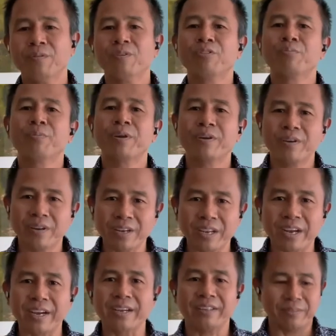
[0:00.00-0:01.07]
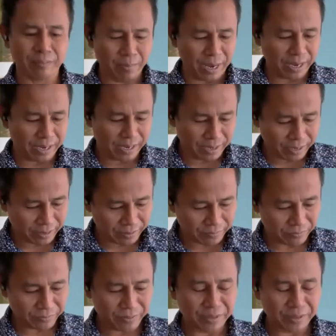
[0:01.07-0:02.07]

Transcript: was paralyzed, begging,